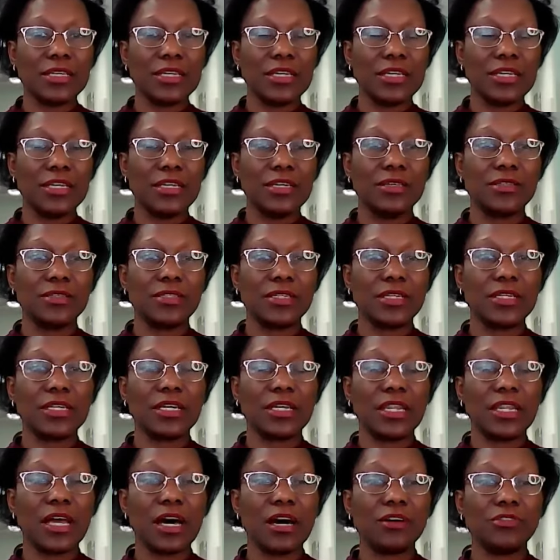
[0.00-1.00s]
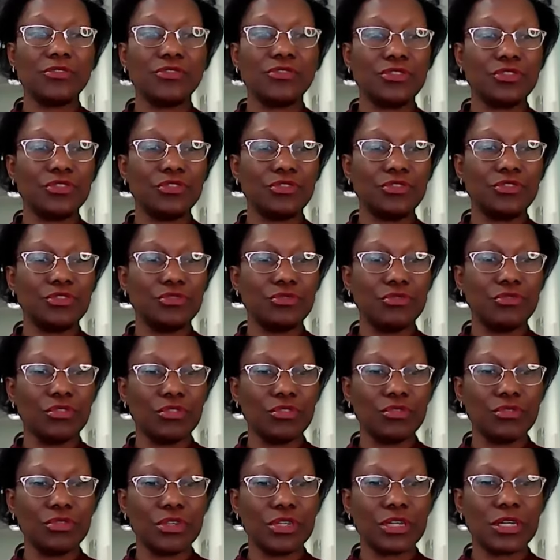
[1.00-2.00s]
is it allows you to
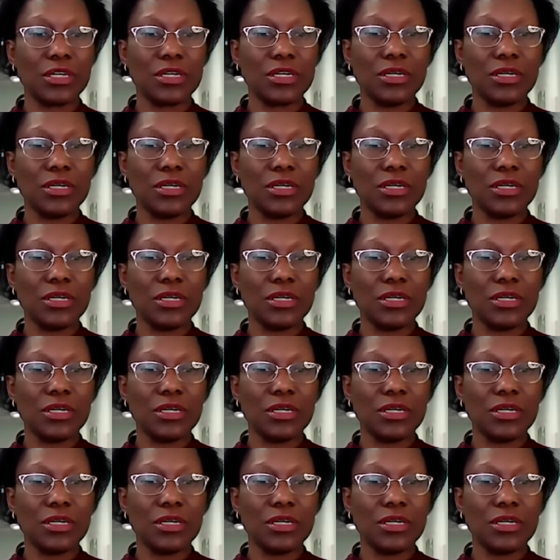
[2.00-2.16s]
look,